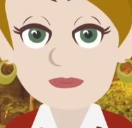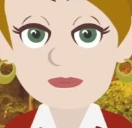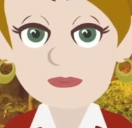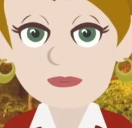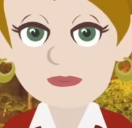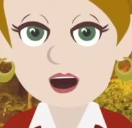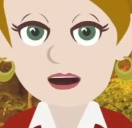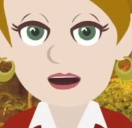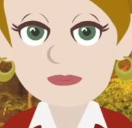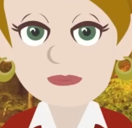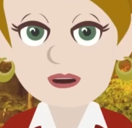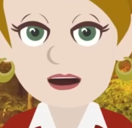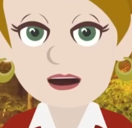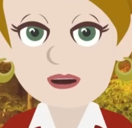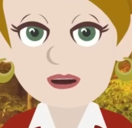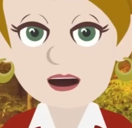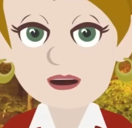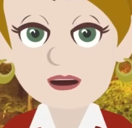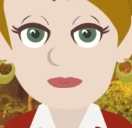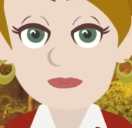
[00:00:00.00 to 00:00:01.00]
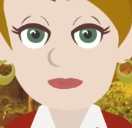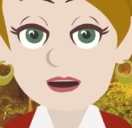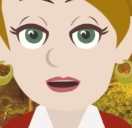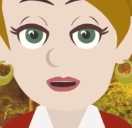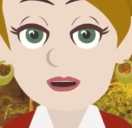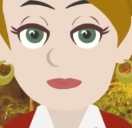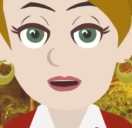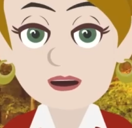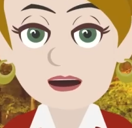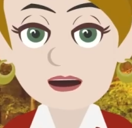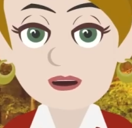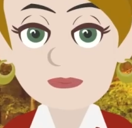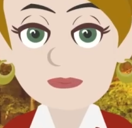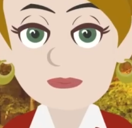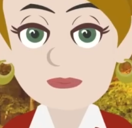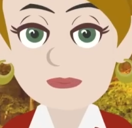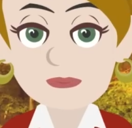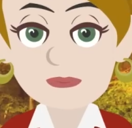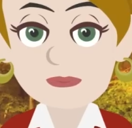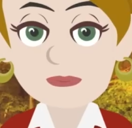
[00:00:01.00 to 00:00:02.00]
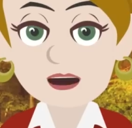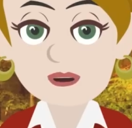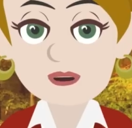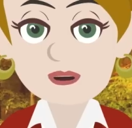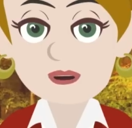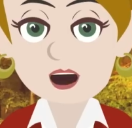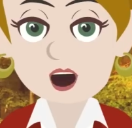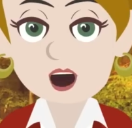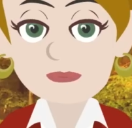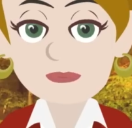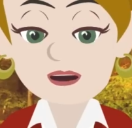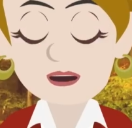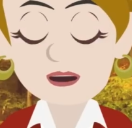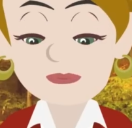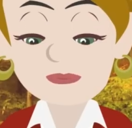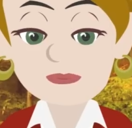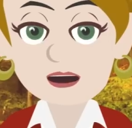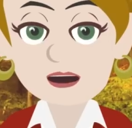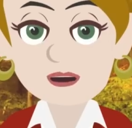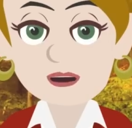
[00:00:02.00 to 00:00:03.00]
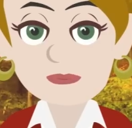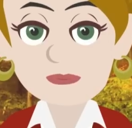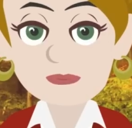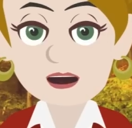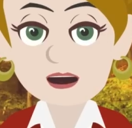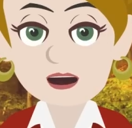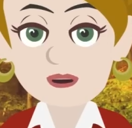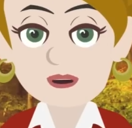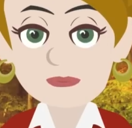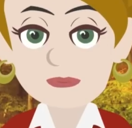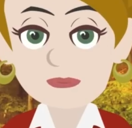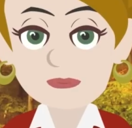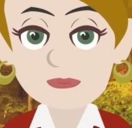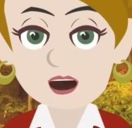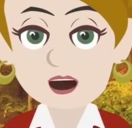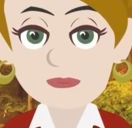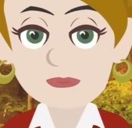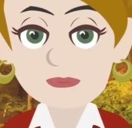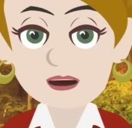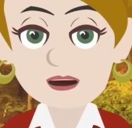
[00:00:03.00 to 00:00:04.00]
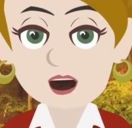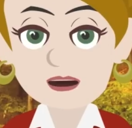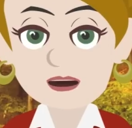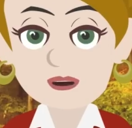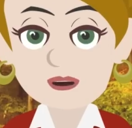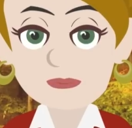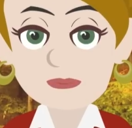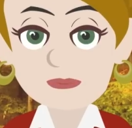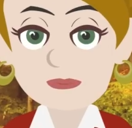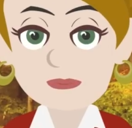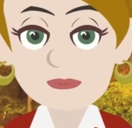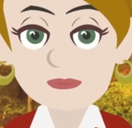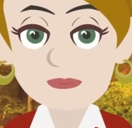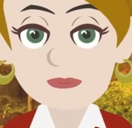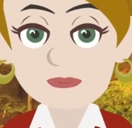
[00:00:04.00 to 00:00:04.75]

So even sometimes when the contrast looks like it's not,